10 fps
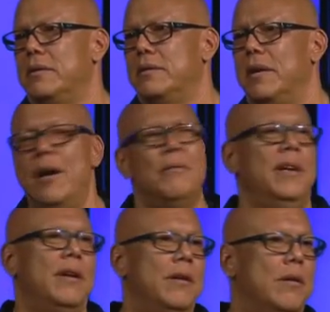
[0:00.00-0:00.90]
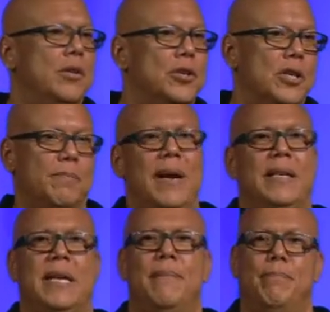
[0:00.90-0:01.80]
I don't need to go to church. My
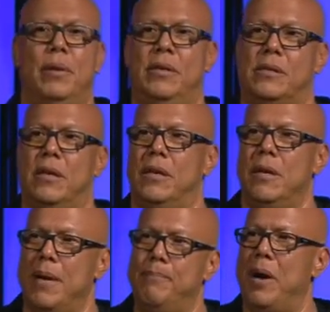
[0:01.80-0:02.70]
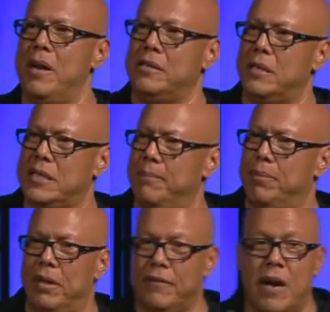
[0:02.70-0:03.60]
temple is the, my body is the temple
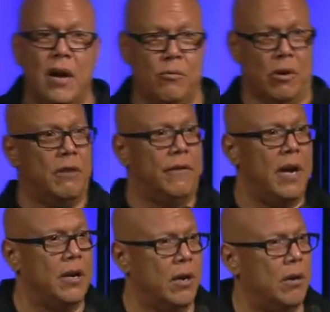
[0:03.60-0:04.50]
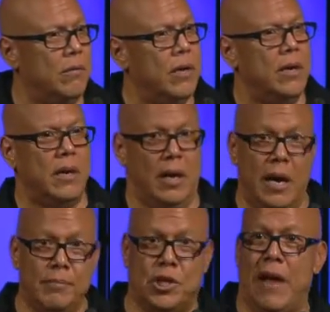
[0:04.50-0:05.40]
of God. Wherever I go, I'm
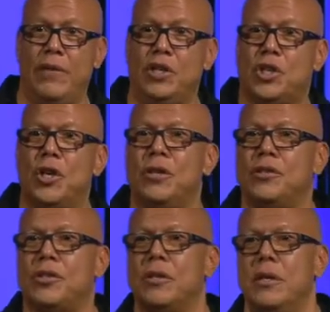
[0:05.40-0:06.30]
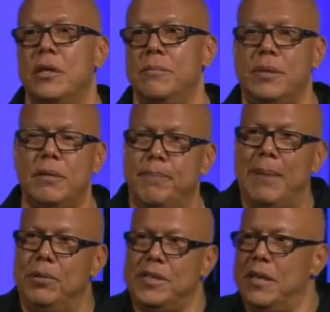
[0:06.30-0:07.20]
having church. But the
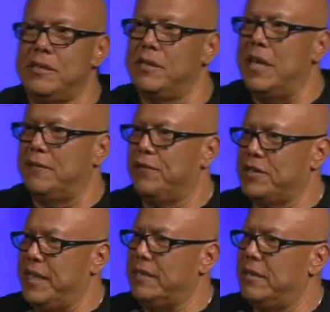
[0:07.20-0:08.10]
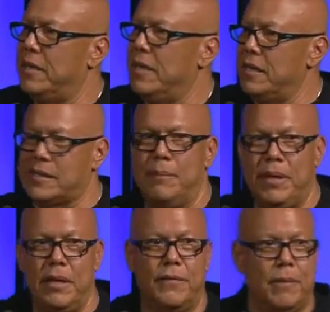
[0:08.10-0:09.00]
Bible tells us not to forsake the assembling
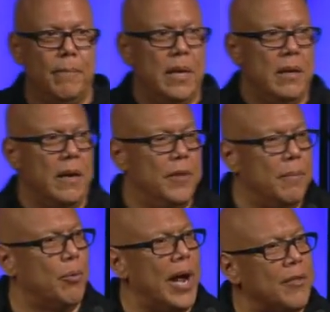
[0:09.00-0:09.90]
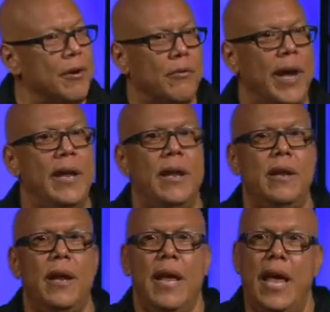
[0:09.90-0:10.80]
of the of the brethren, right? And
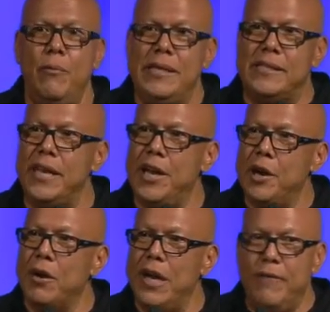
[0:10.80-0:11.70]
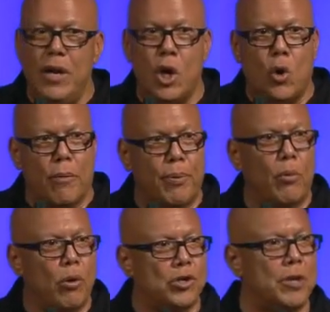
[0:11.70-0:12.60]
and we see here, even in corporate
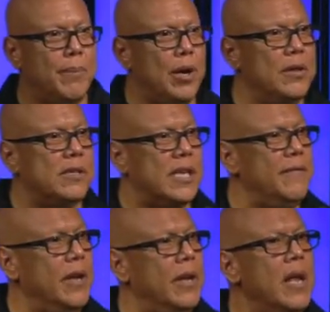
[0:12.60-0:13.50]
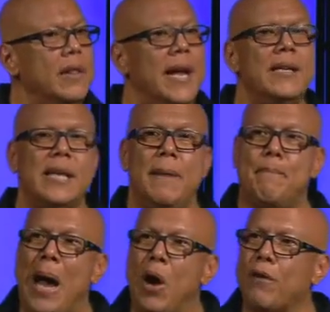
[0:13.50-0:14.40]
worship here this evening, that is a
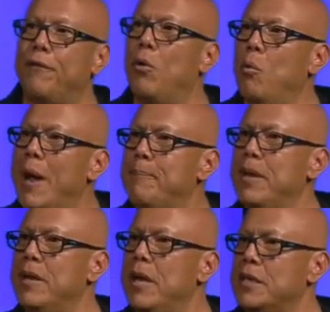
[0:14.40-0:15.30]
powerful weapon to